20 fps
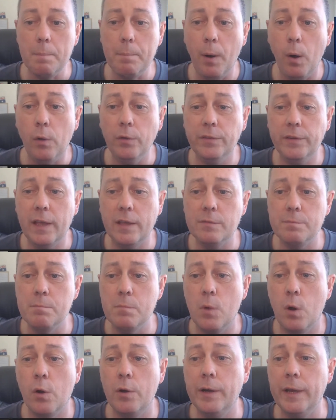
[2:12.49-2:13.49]
Paul says
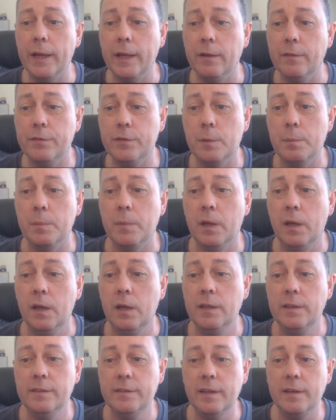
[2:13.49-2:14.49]
morning from
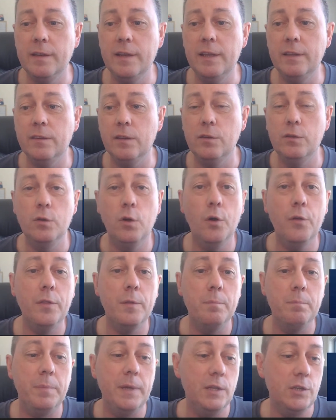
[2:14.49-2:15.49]
Sydney's
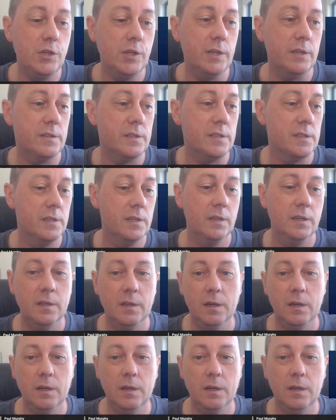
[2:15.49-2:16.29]
Northern Beaches.